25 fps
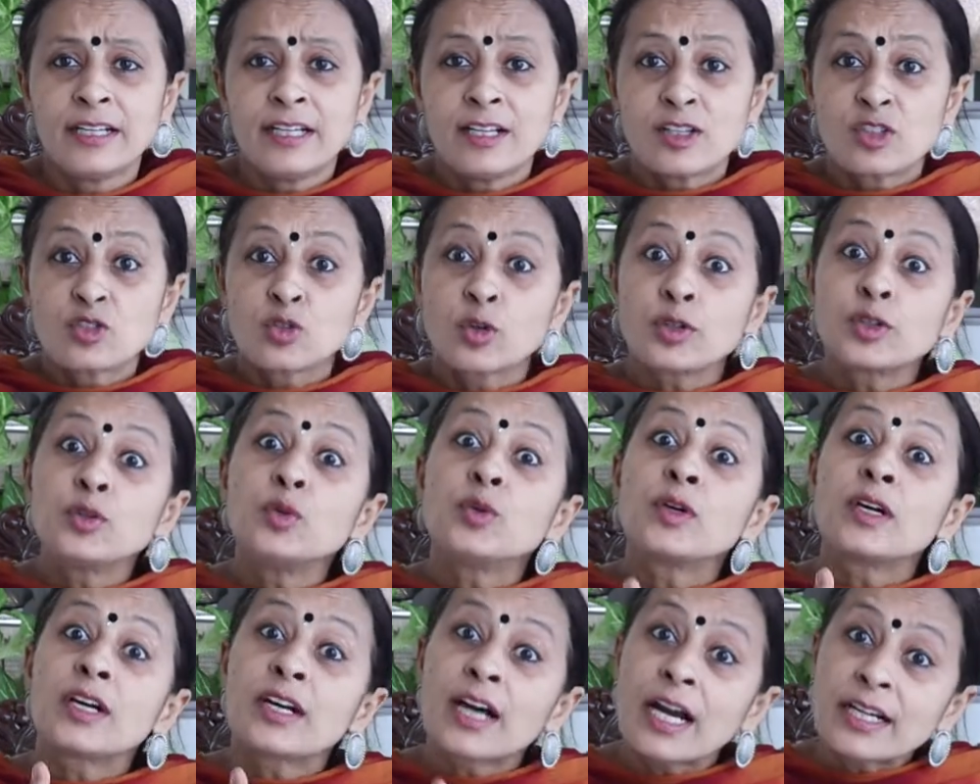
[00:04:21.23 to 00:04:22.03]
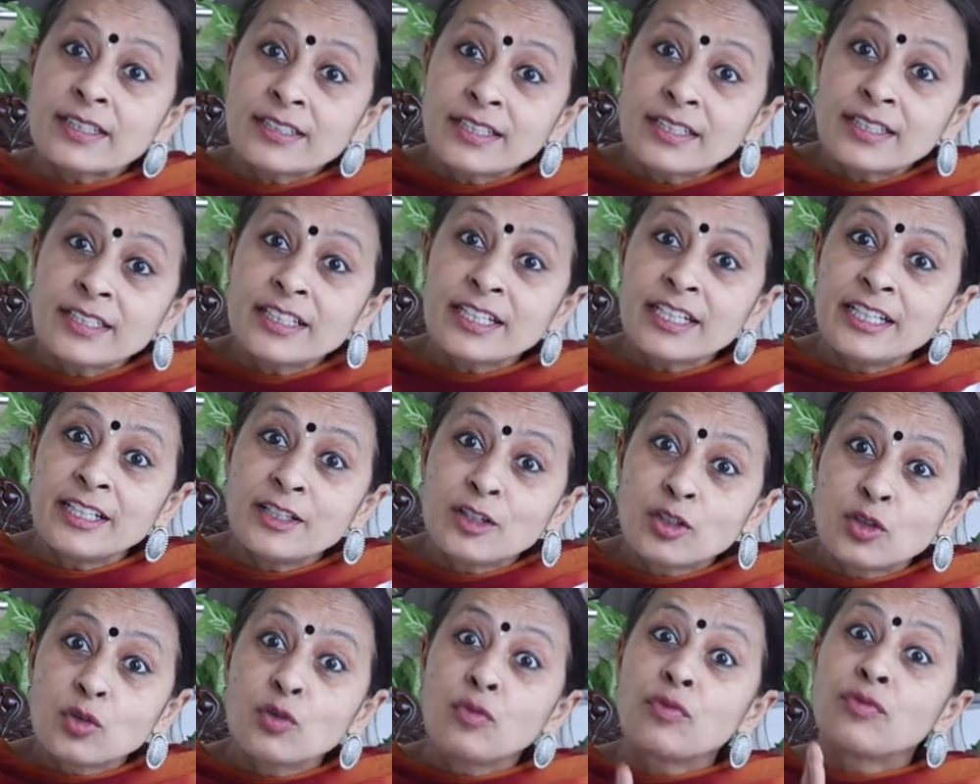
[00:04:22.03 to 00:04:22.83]
So you cut it
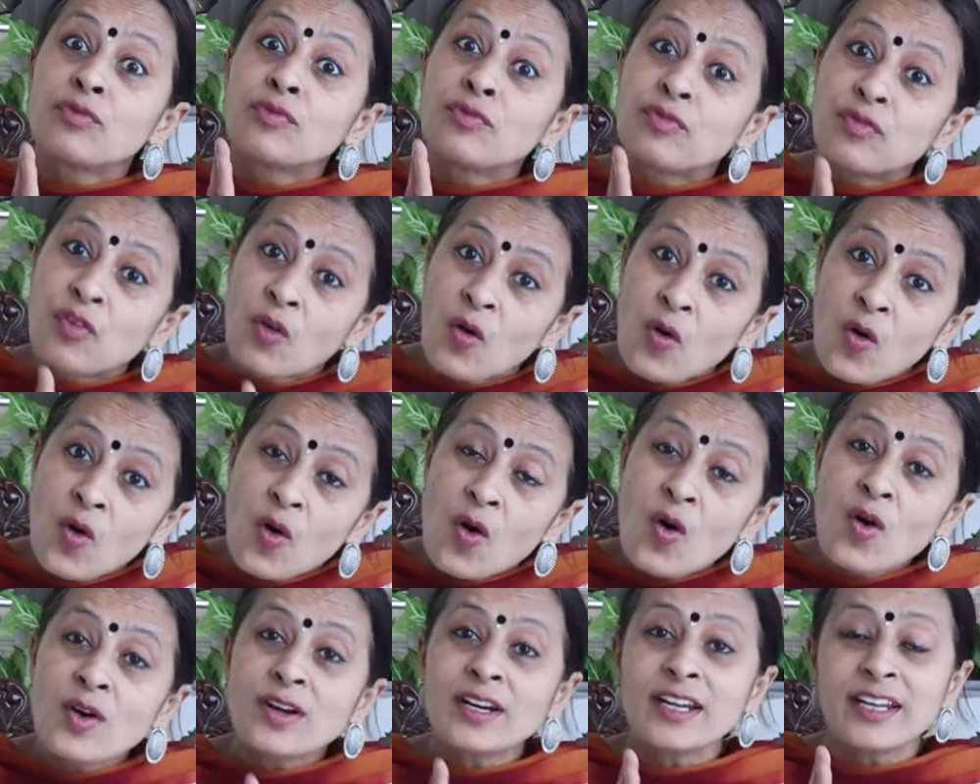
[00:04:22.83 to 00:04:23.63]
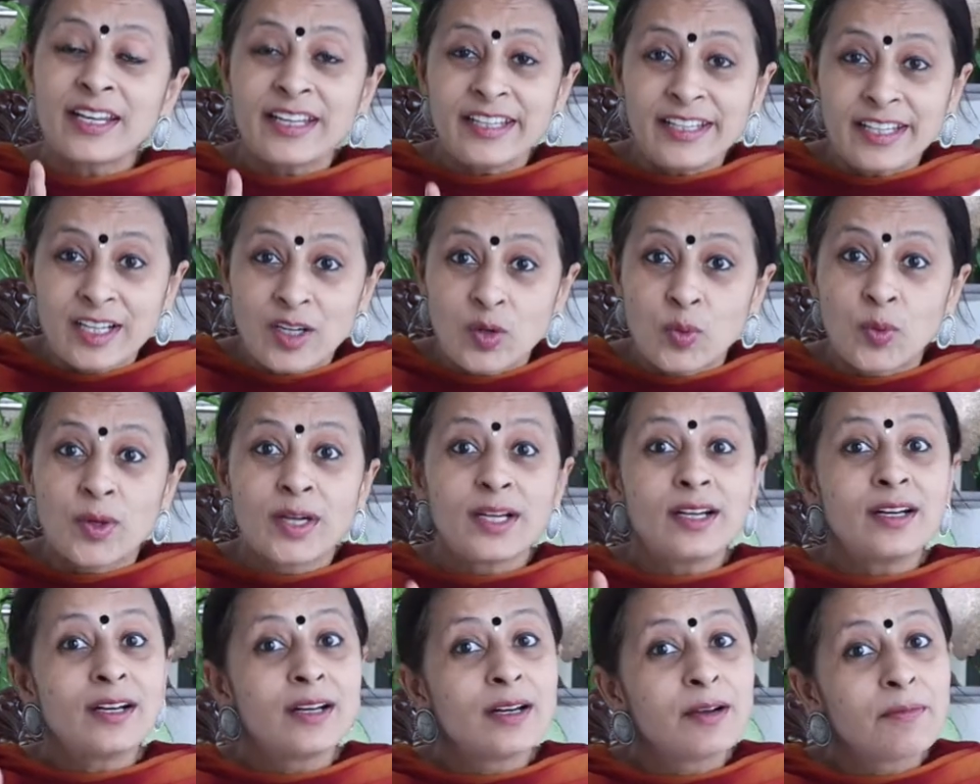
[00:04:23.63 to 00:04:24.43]
into 4
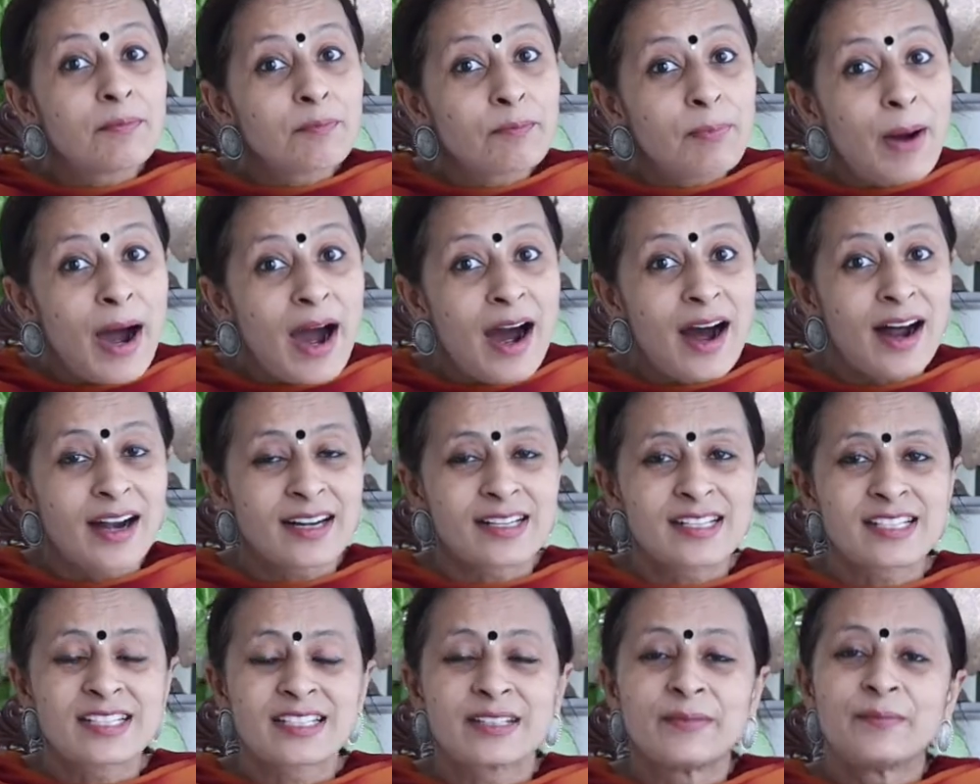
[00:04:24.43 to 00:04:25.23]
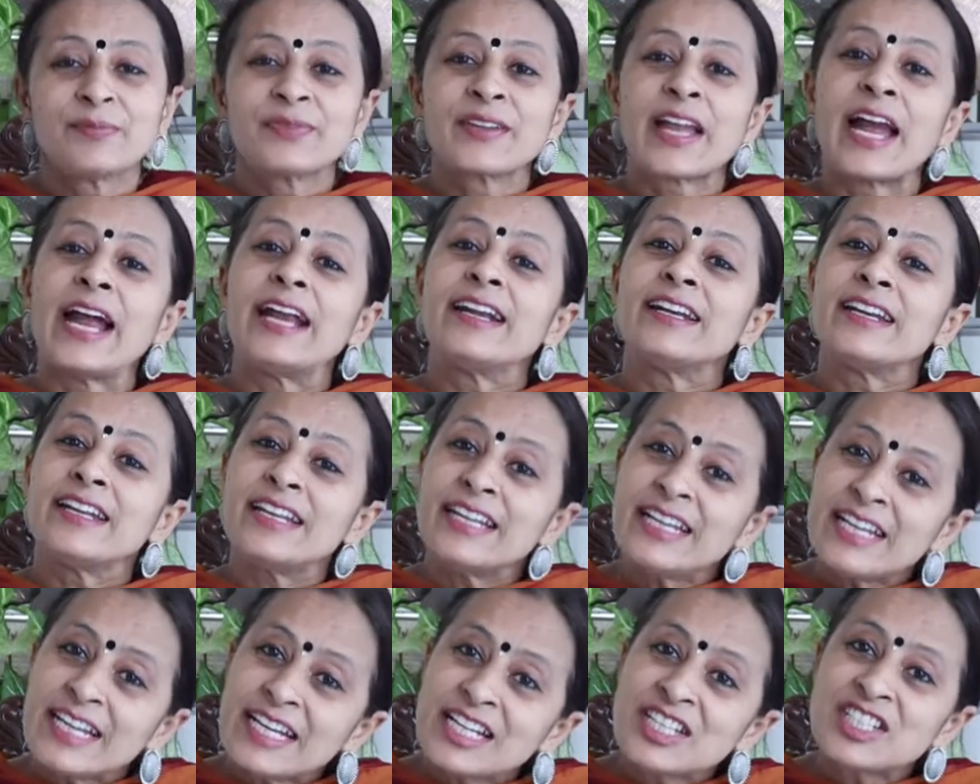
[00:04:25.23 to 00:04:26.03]
equal parts and
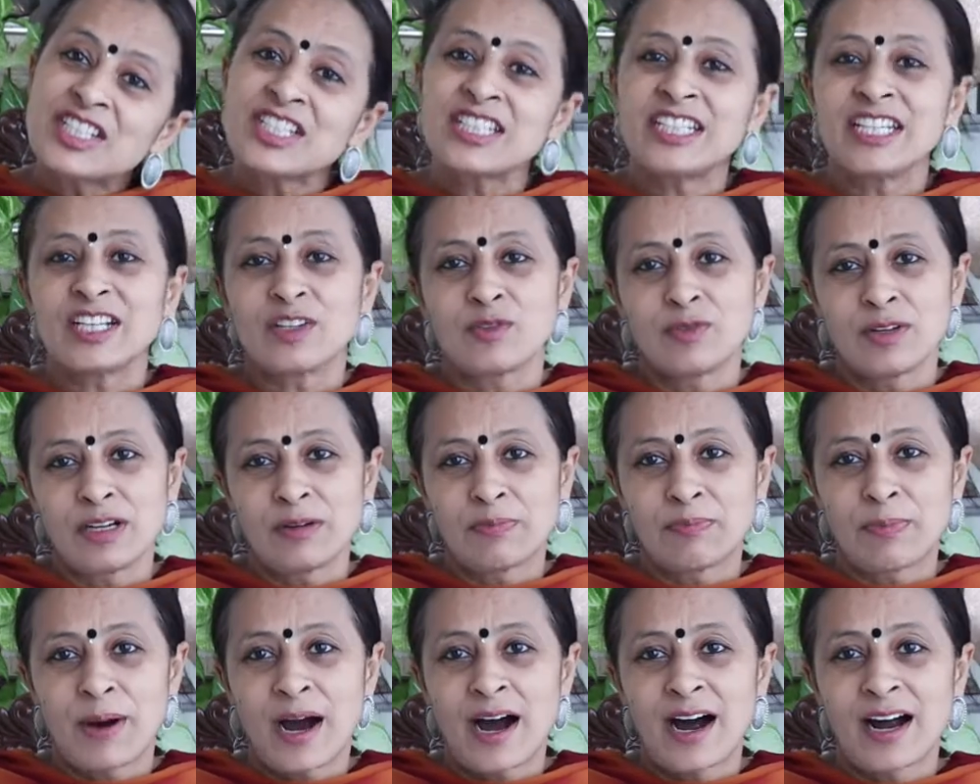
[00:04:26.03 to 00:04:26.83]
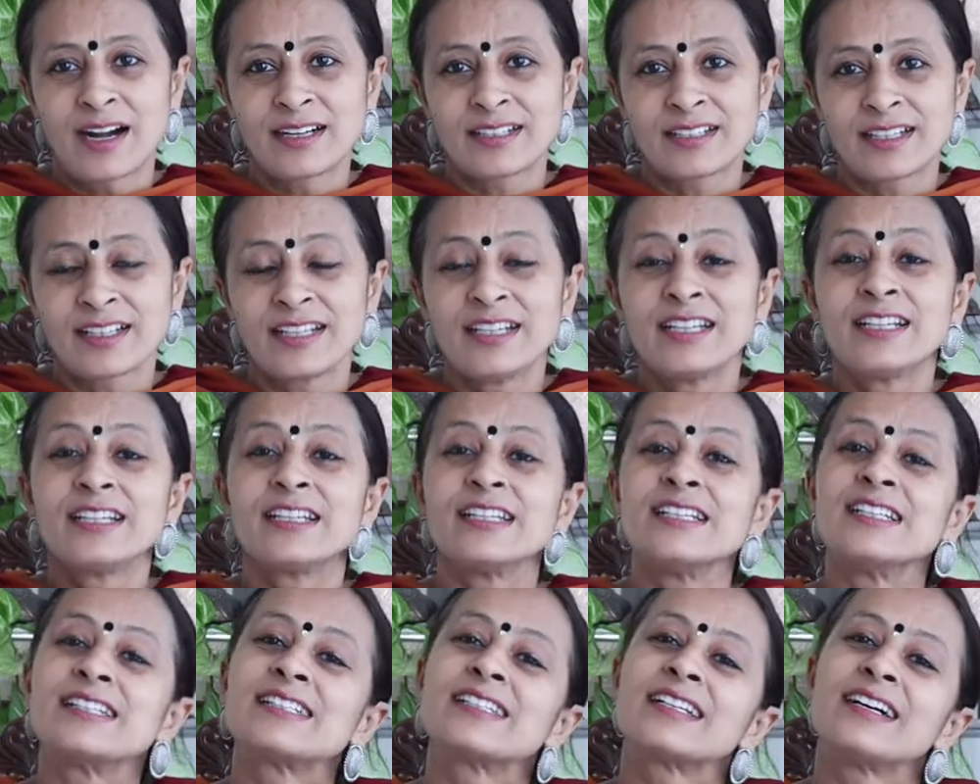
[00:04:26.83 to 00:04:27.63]
each equal part
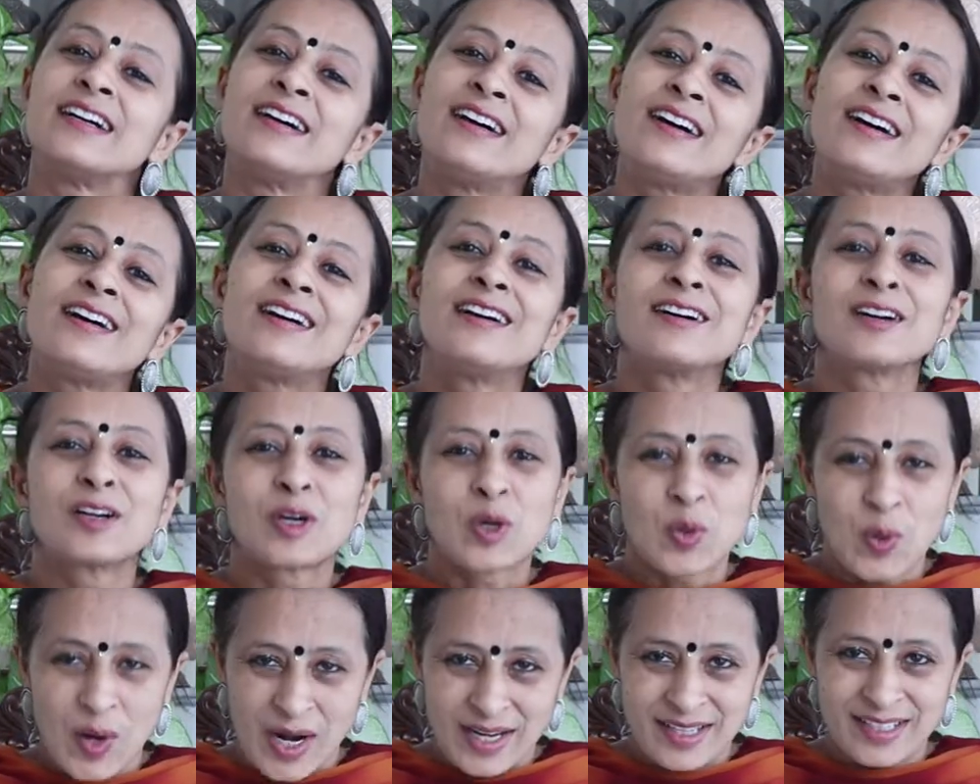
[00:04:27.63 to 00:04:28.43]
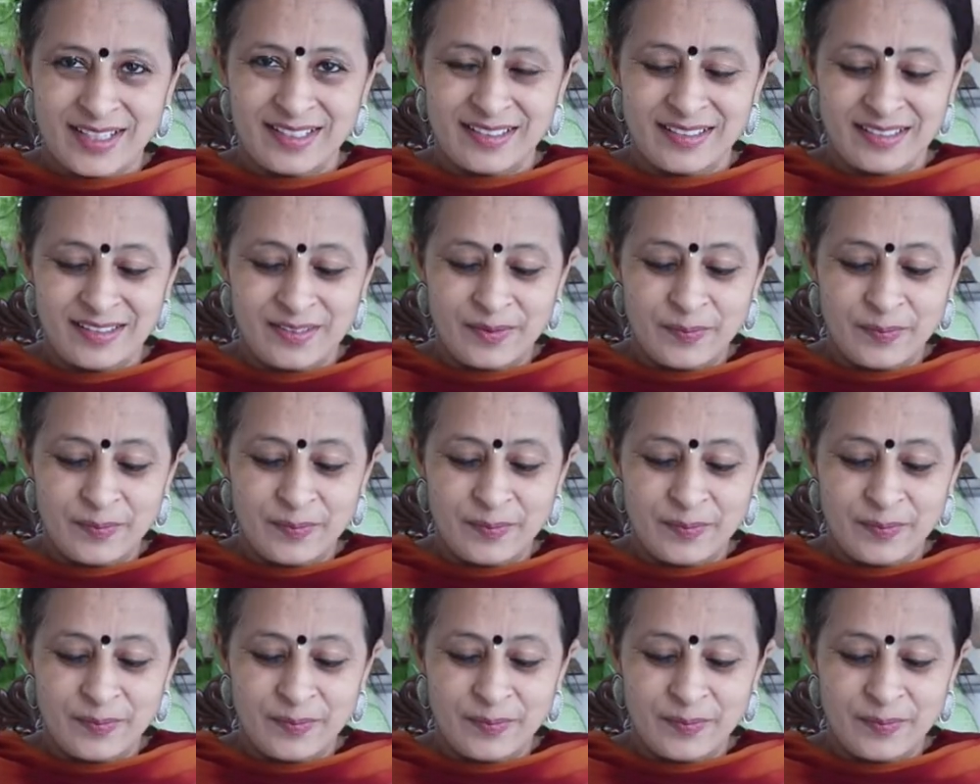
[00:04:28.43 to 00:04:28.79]
is a quarter.